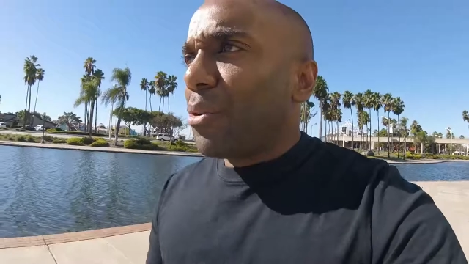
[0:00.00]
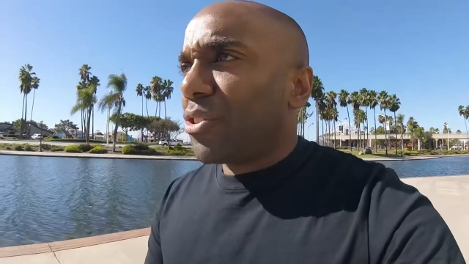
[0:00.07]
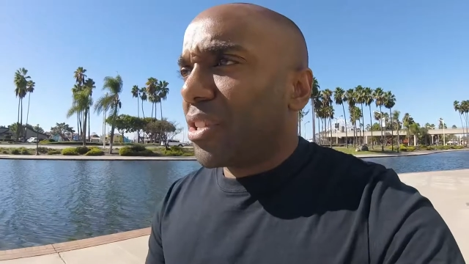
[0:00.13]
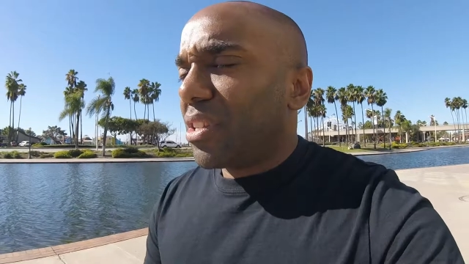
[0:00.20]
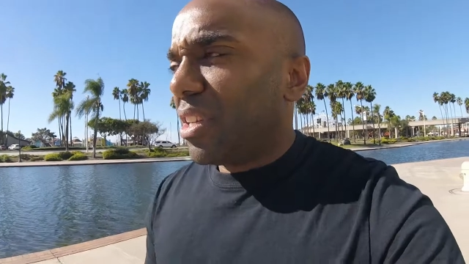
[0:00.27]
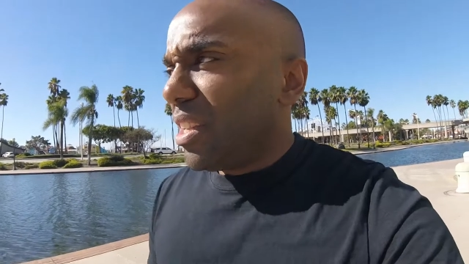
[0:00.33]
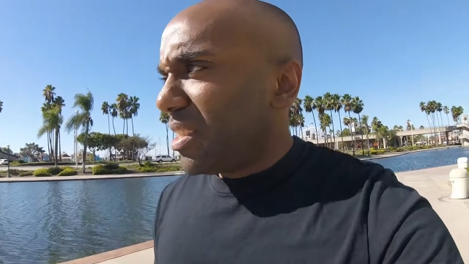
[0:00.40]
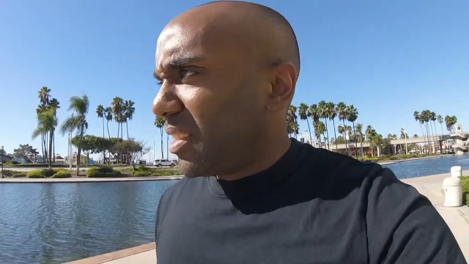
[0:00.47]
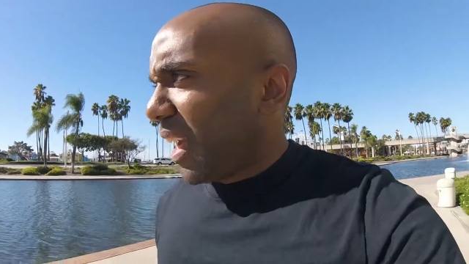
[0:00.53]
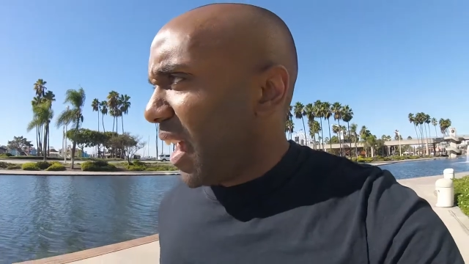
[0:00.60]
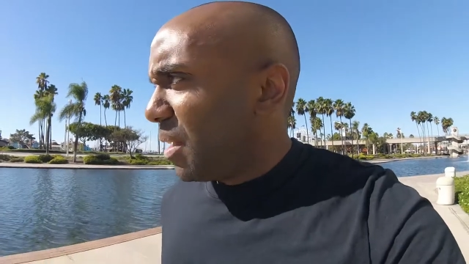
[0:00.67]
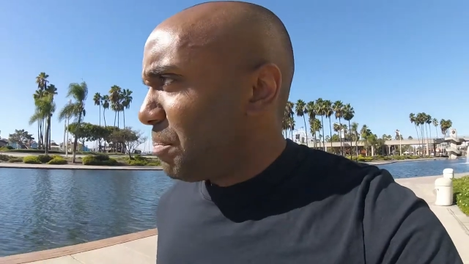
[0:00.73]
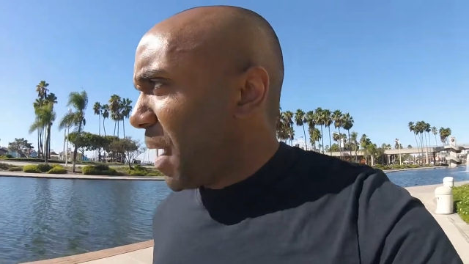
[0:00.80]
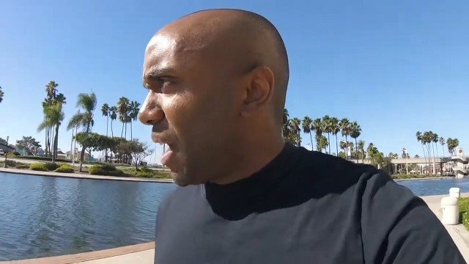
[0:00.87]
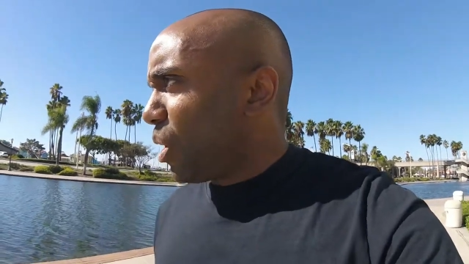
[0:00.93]
was gonna
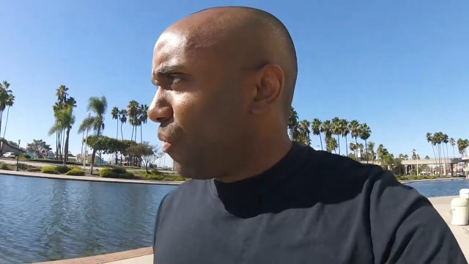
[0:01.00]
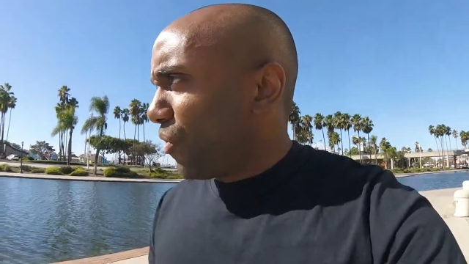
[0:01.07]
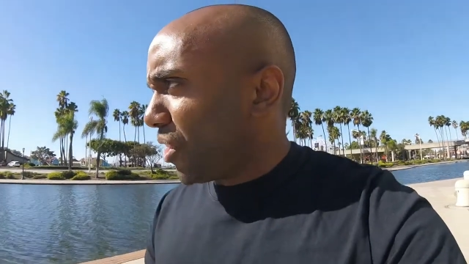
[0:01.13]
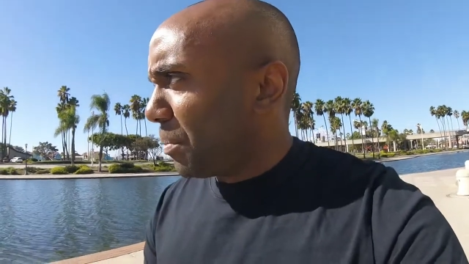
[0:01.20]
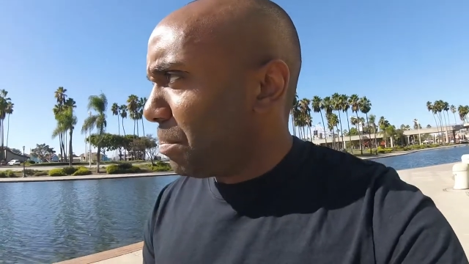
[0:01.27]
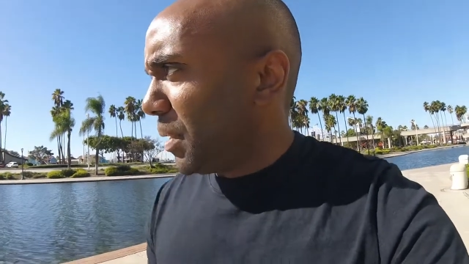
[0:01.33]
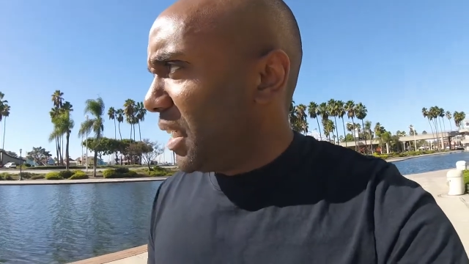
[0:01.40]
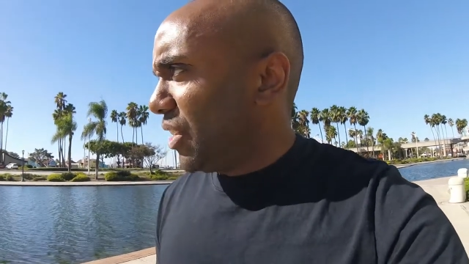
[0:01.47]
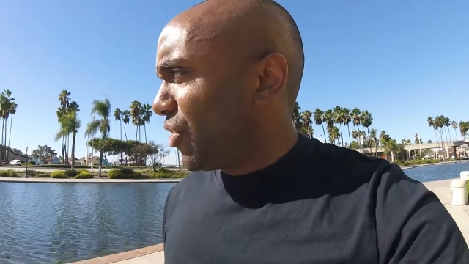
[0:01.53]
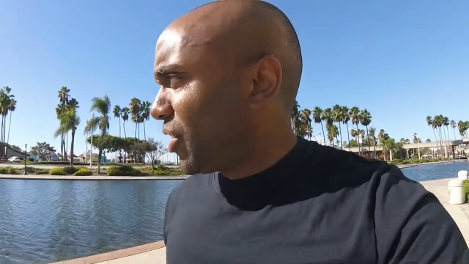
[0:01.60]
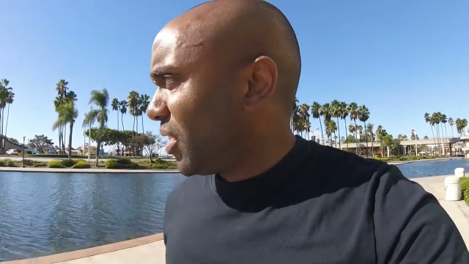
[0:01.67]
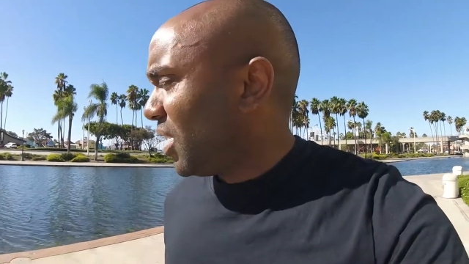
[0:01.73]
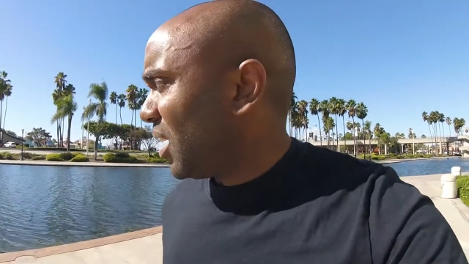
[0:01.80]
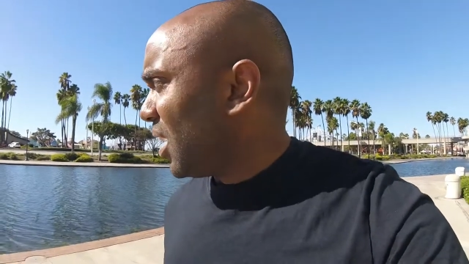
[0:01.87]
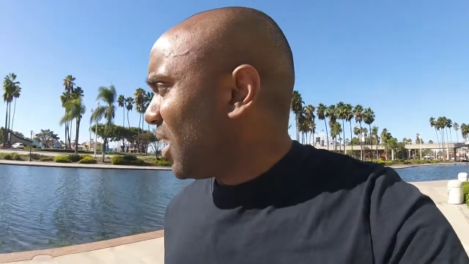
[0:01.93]
head back over to the
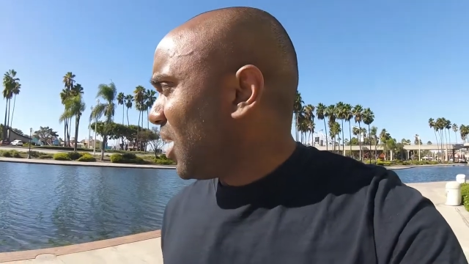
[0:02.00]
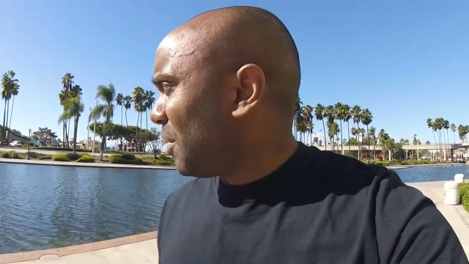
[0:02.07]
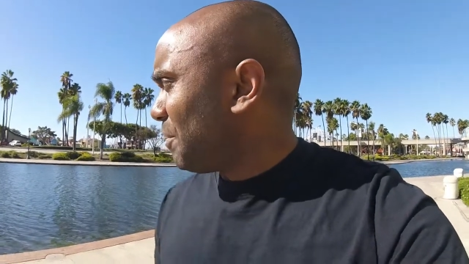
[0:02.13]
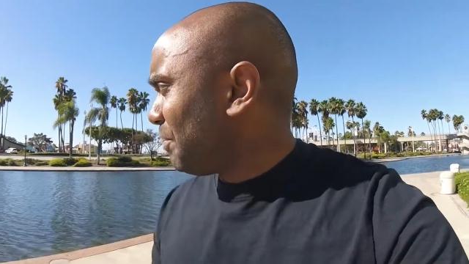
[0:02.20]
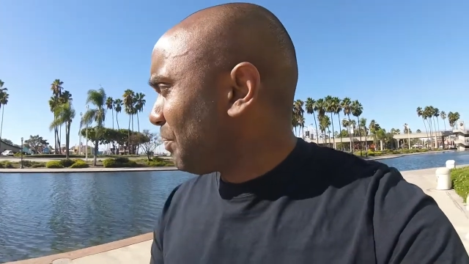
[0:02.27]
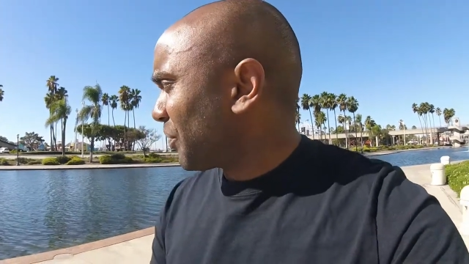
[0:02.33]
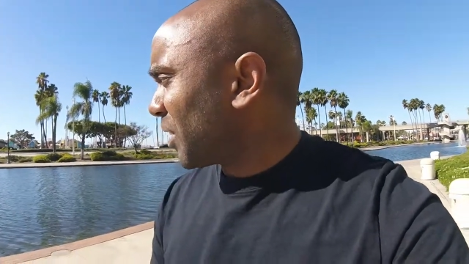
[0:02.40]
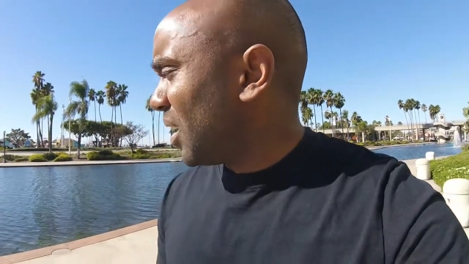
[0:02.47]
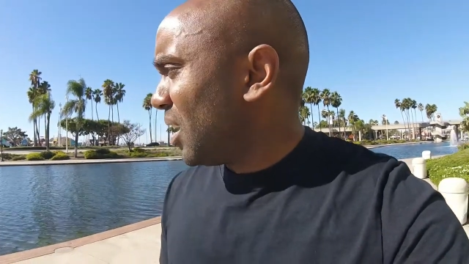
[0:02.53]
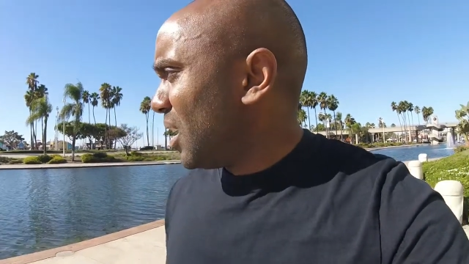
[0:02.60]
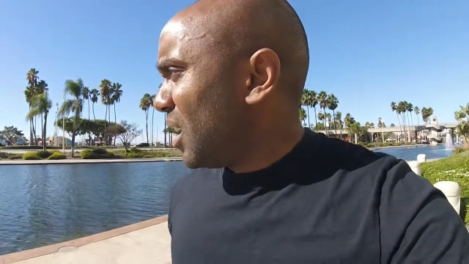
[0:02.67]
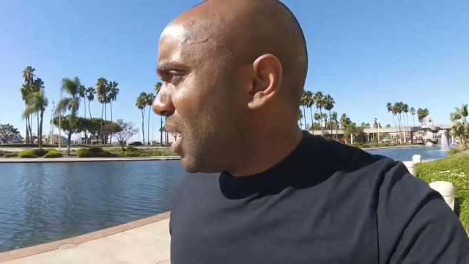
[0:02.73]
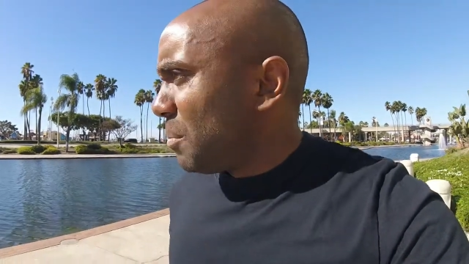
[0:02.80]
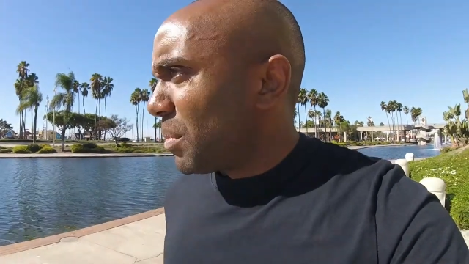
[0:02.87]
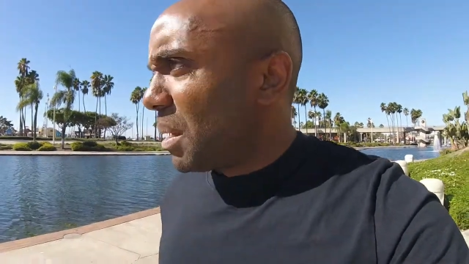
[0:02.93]
beach, but
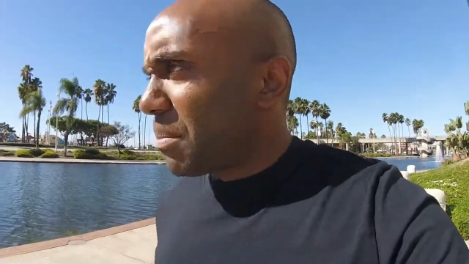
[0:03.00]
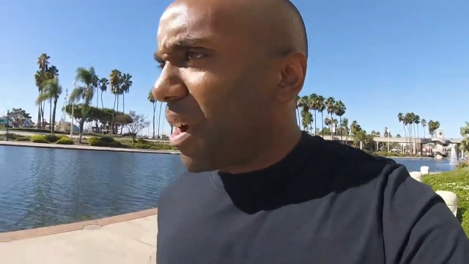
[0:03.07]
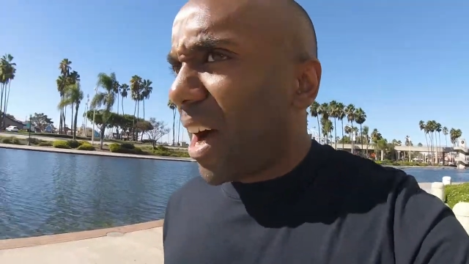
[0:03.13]
I'm